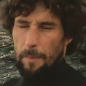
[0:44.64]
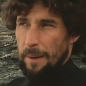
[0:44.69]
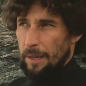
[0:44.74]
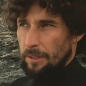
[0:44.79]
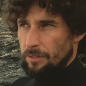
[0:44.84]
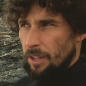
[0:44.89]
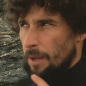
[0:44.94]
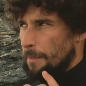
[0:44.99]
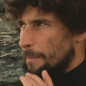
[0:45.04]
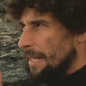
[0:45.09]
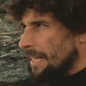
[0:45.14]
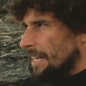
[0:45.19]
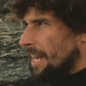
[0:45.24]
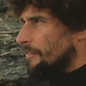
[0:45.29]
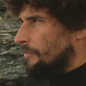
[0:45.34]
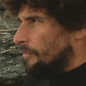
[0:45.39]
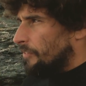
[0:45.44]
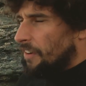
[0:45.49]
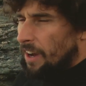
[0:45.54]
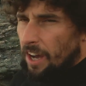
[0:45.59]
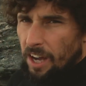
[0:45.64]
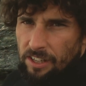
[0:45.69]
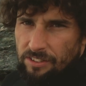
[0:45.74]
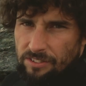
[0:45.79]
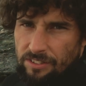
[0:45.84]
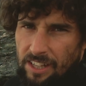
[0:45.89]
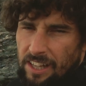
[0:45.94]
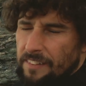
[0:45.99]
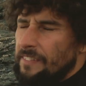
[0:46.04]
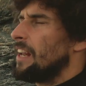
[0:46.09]
belt. So mid-length
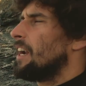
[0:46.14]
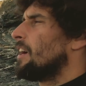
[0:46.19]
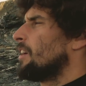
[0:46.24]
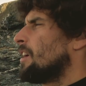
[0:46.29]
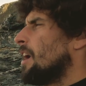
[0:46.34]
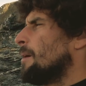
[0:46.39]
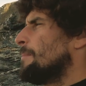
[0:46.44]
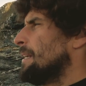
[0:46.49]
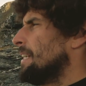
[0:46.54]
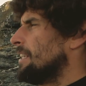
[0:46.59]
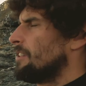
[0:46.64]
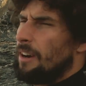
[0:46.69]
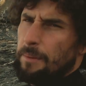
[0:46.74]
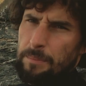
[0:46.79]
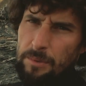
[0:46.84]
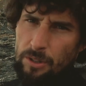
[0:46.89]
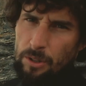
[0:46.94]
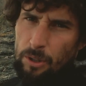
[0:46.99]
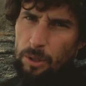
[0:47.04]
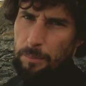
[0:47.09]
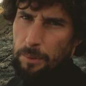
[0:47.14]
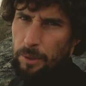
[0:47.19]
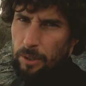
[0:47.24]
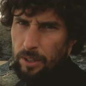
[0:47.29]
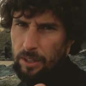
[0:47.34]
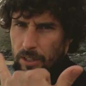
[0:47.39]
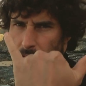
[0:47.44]
first, and then I'll come in and grab the shortboard.